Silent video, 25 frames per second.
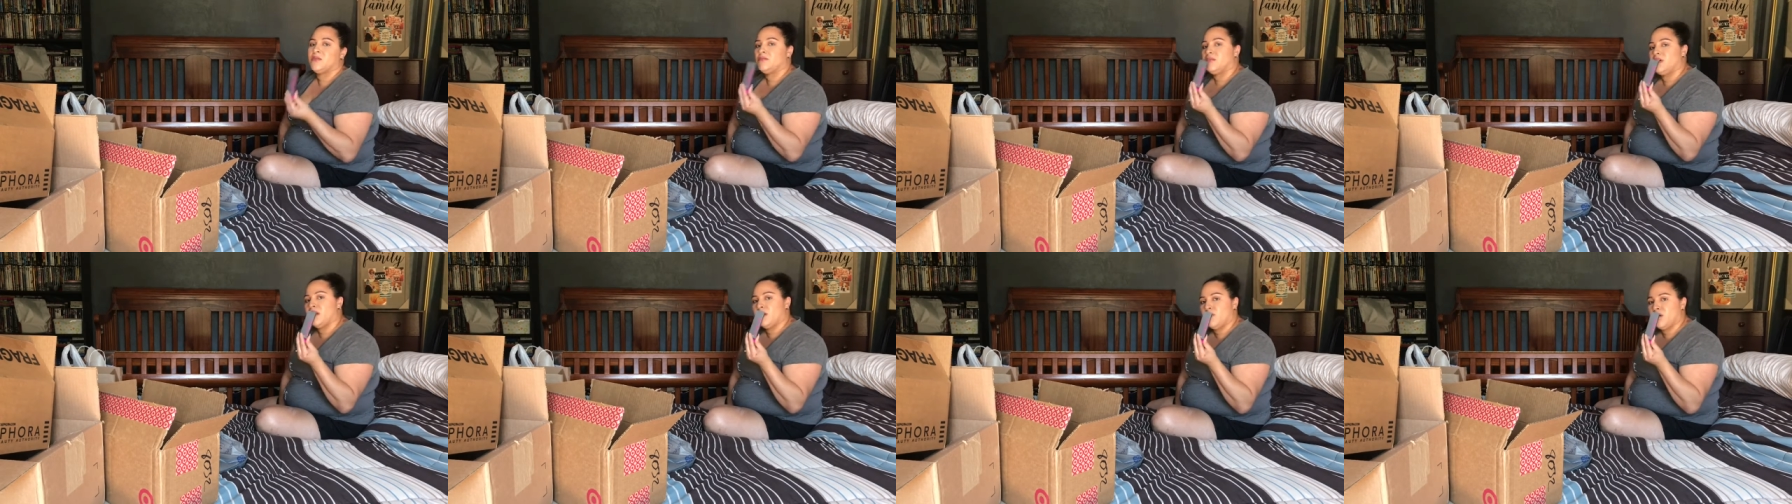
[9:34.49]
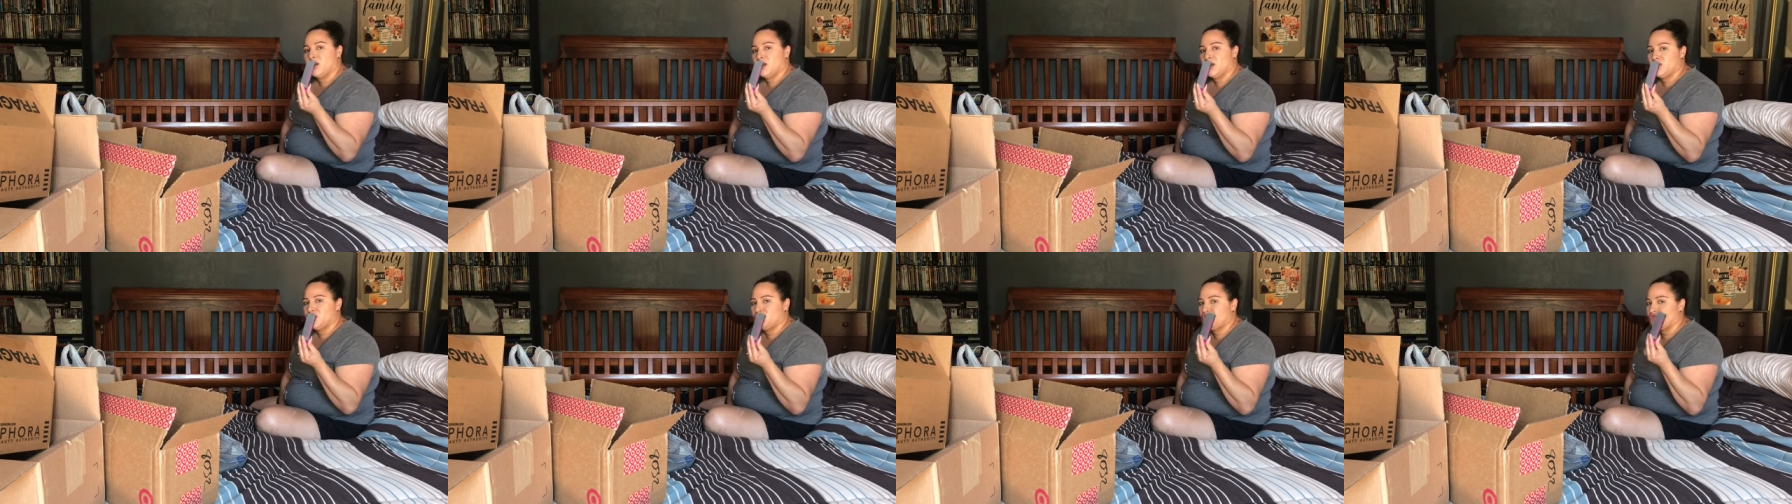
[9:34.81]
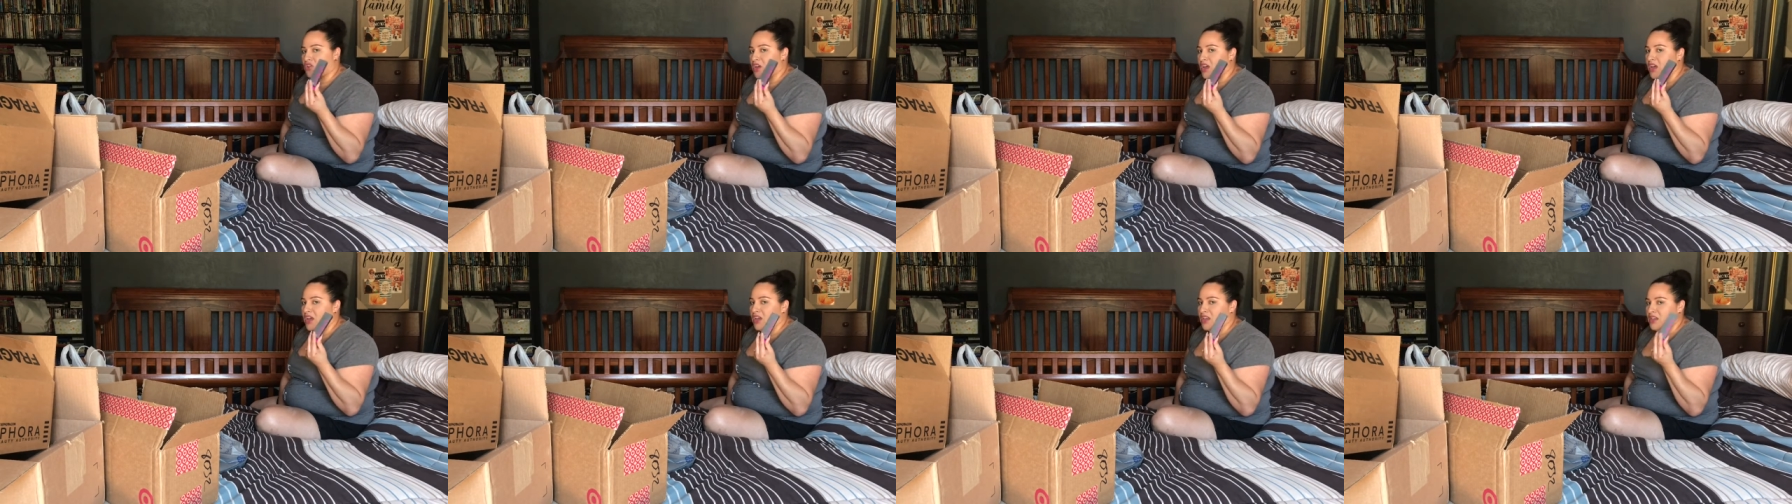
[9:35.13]
but I wanted to
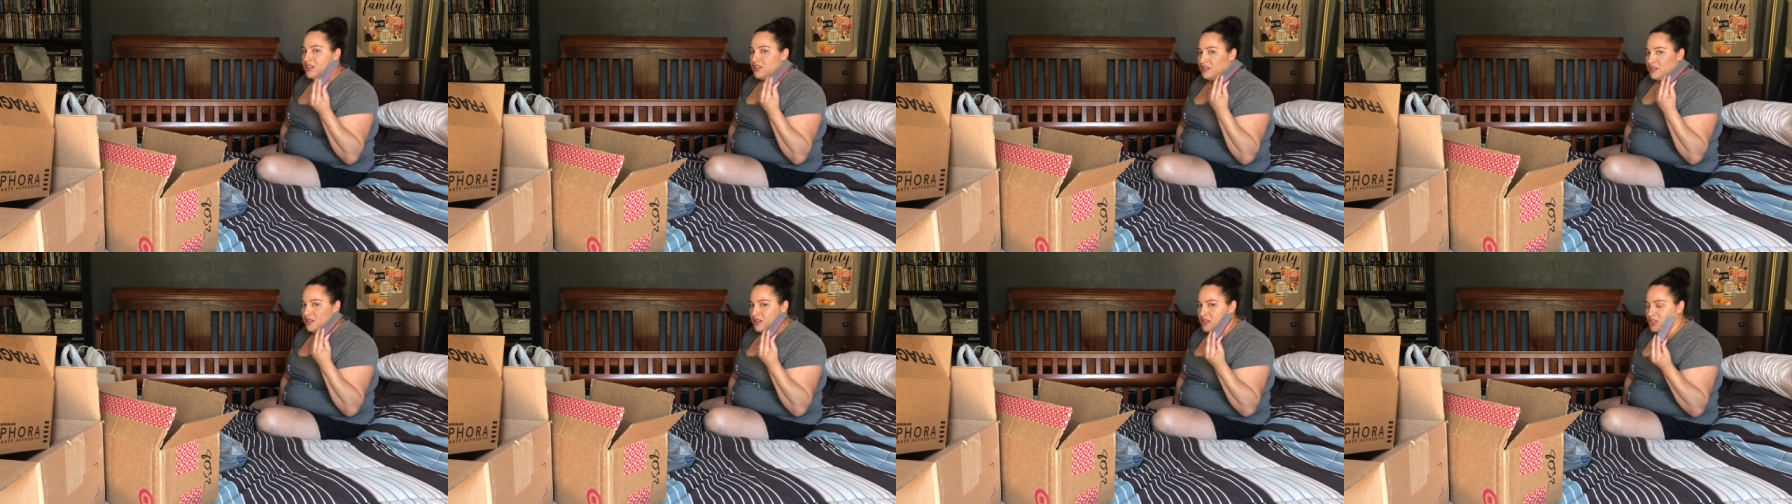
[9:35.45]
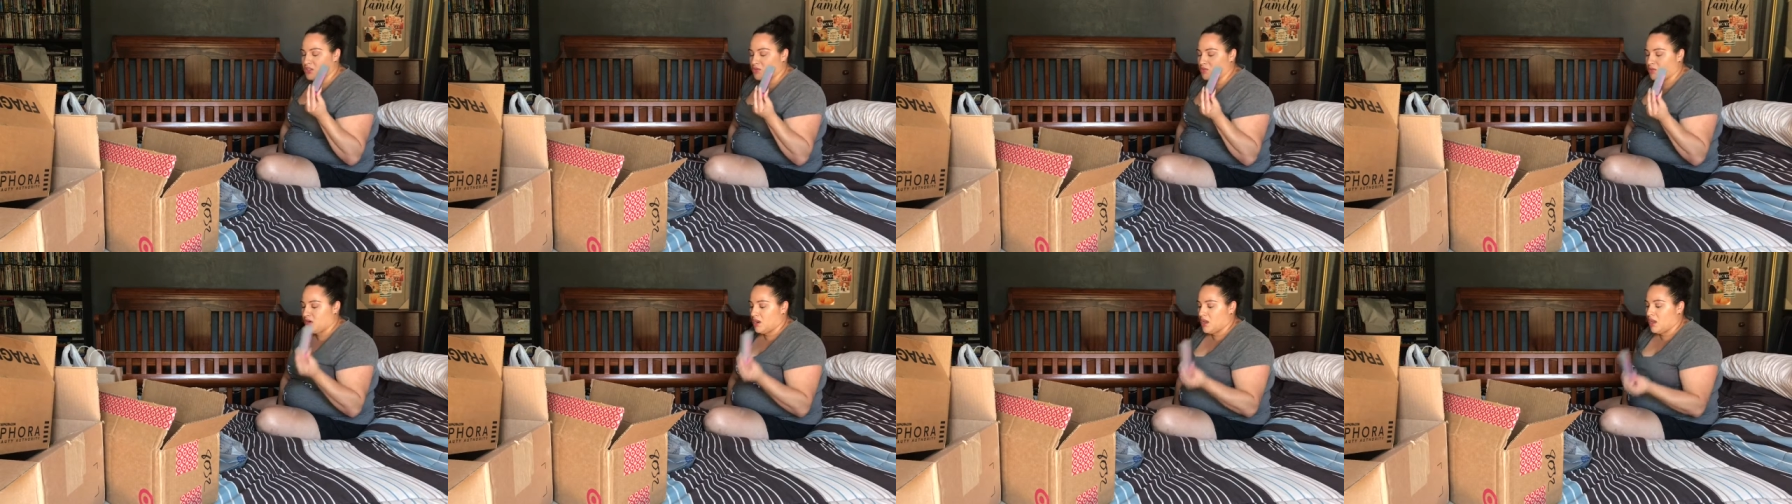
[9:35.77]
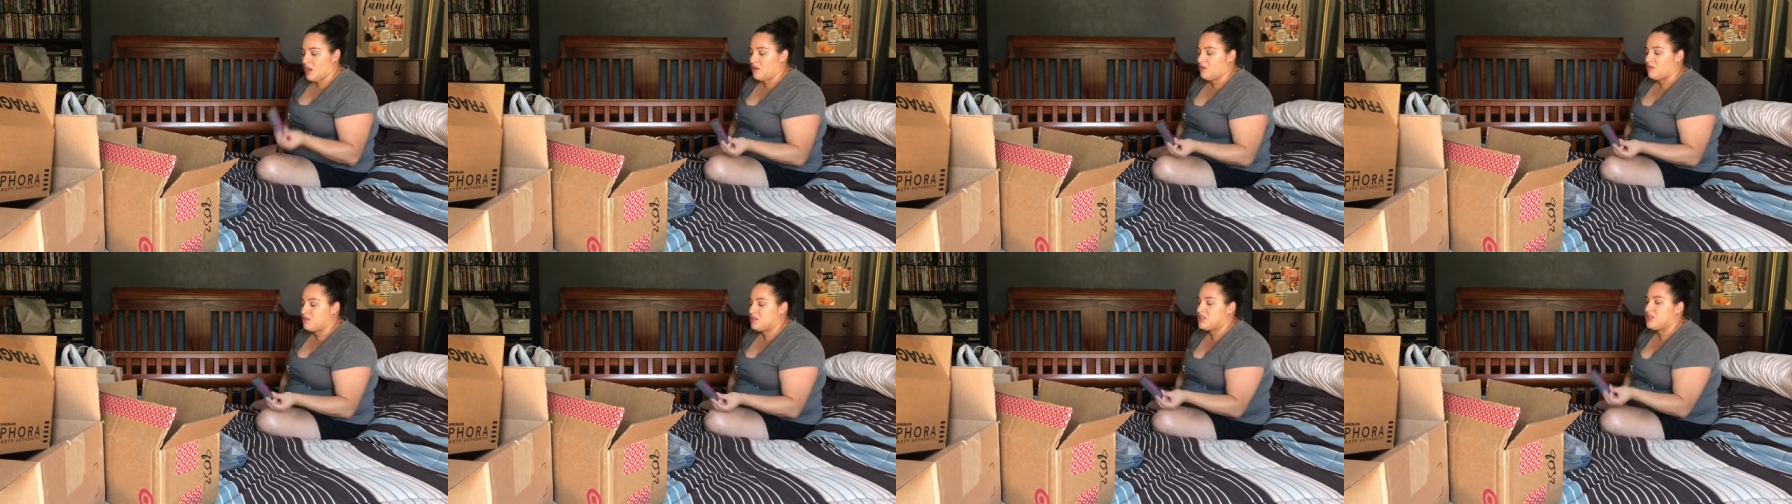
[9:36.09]
try this one
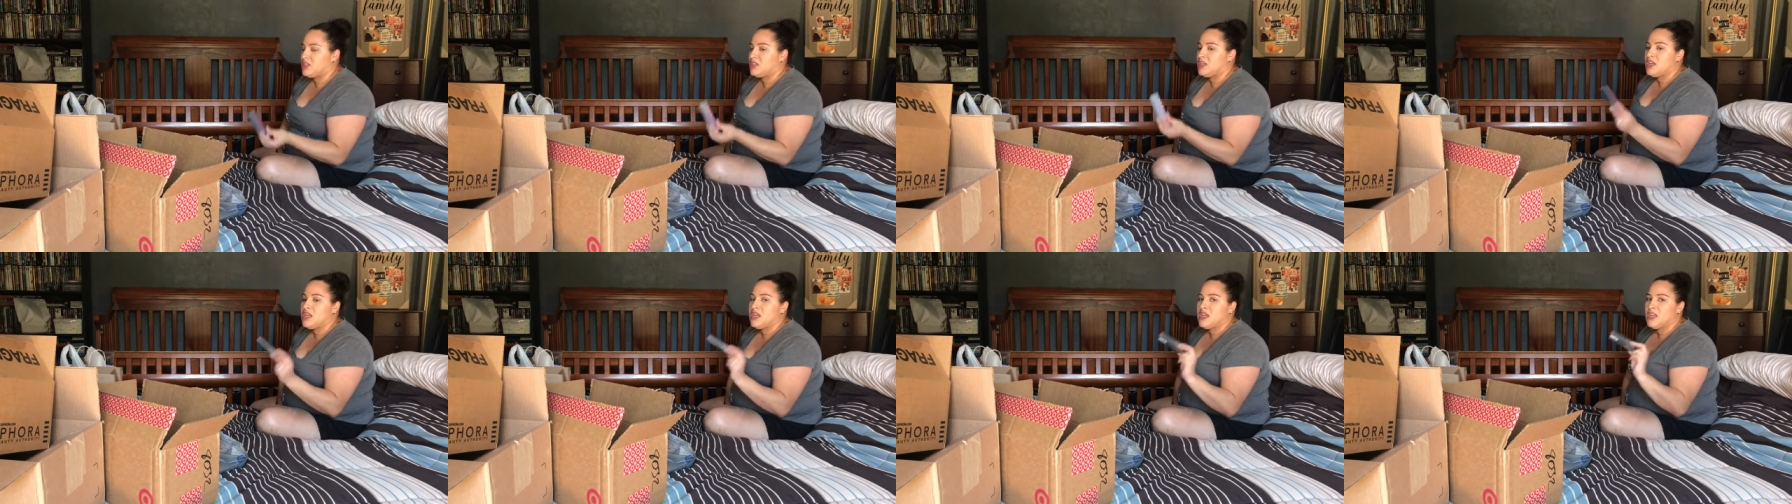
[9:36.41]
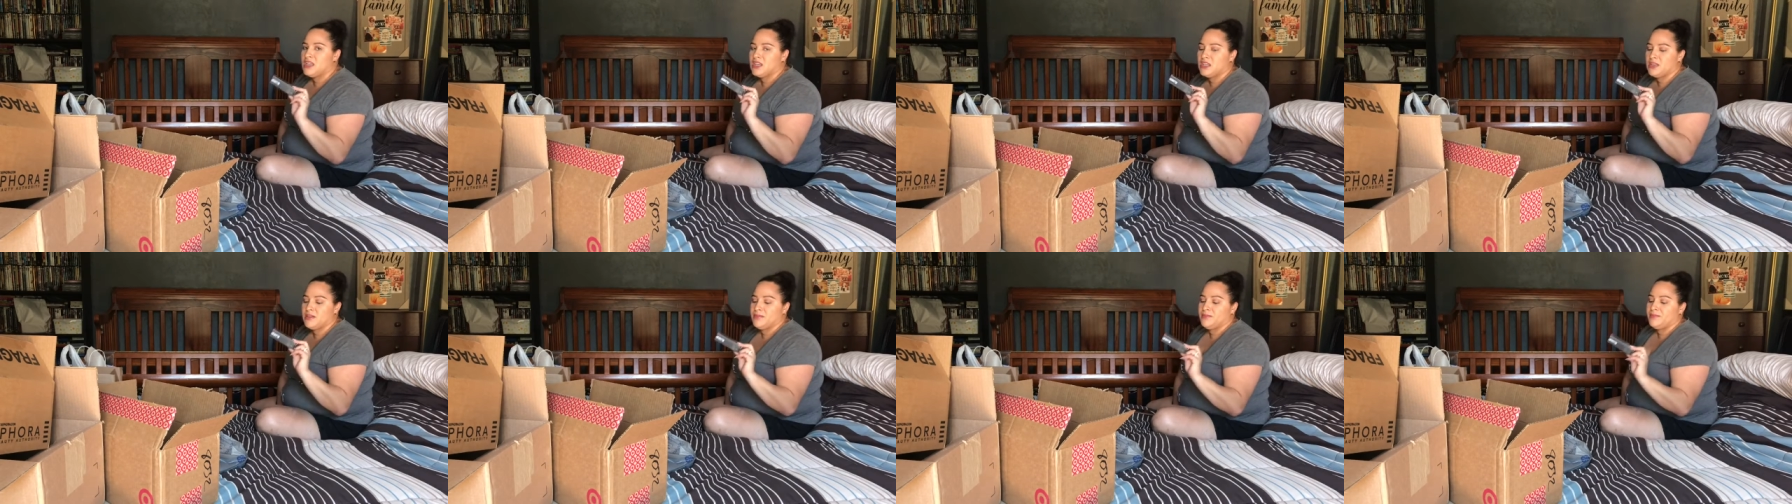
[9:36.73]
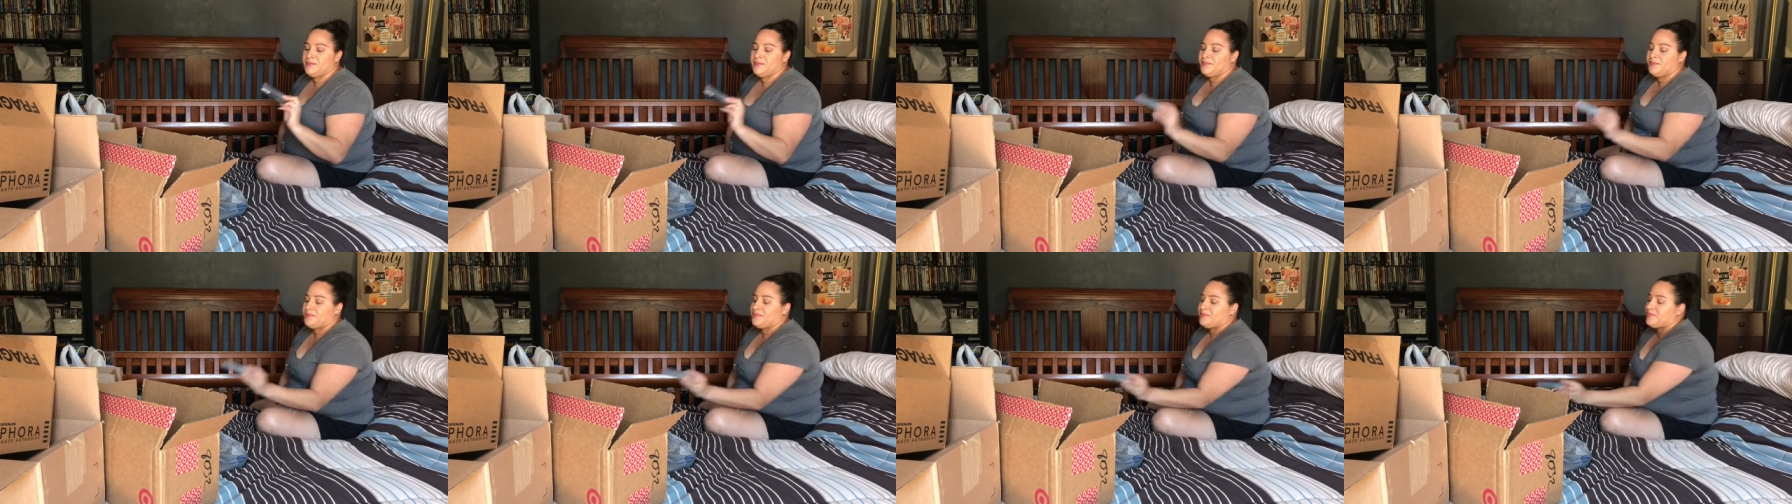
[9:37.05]

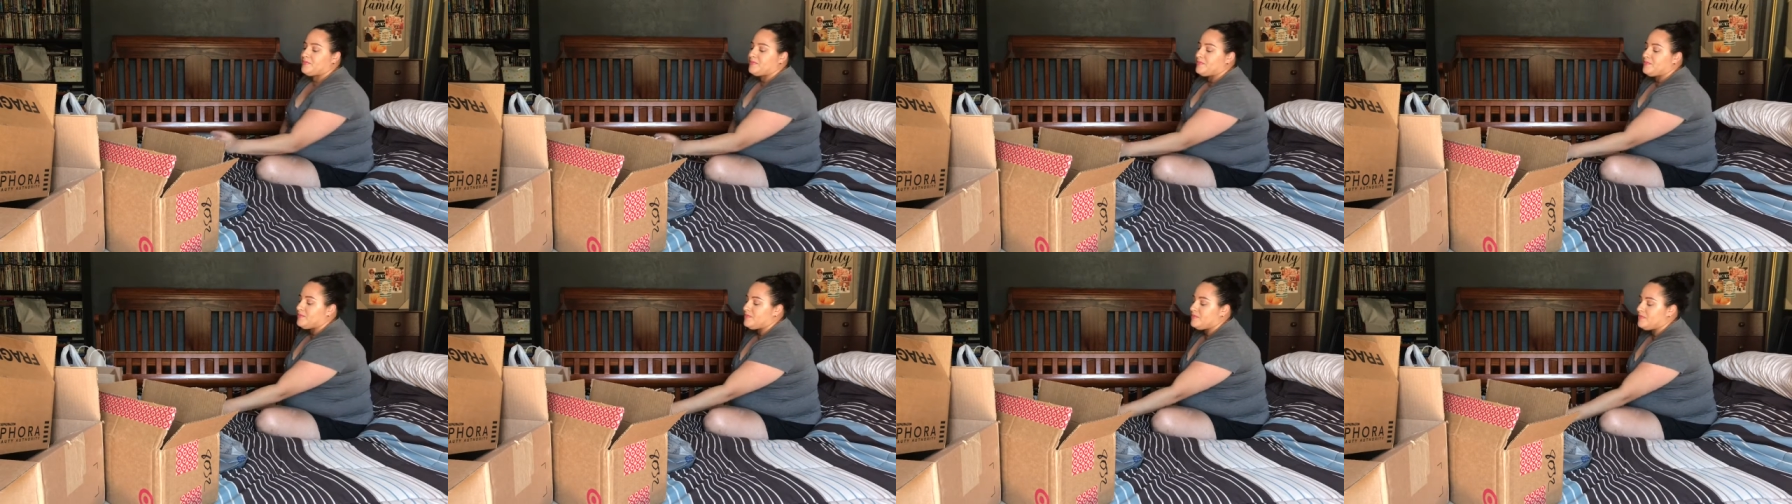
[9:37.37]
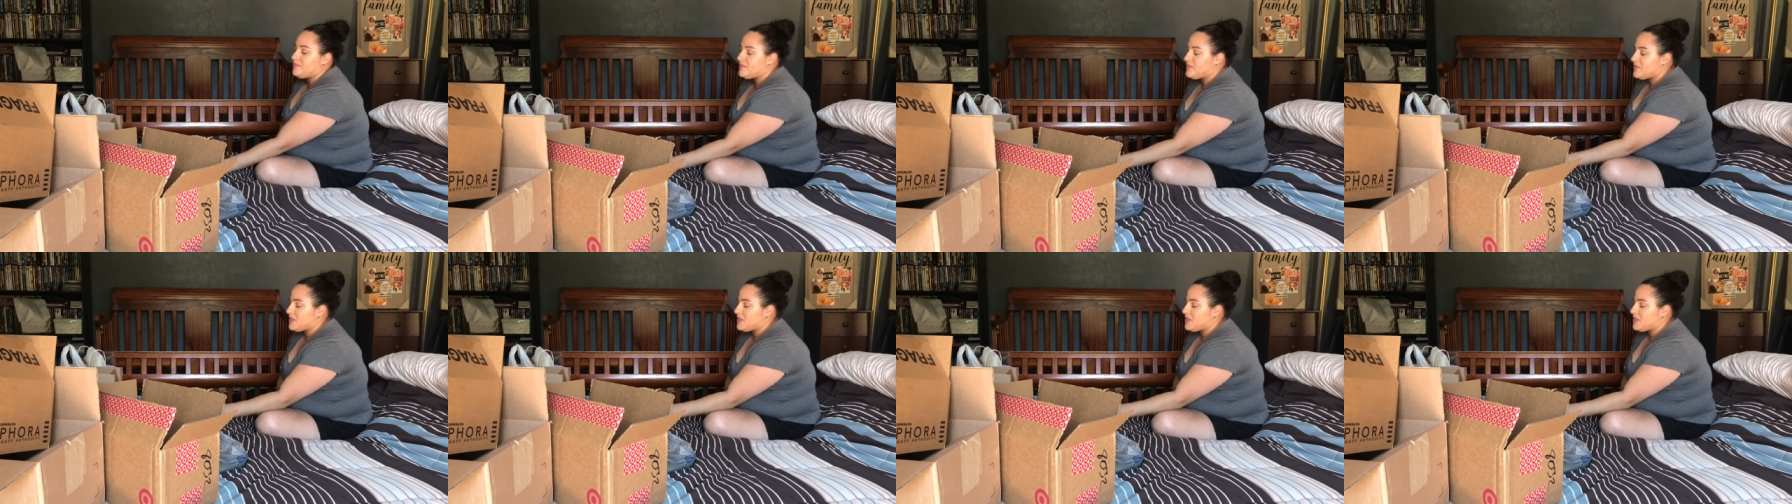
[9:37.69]
out.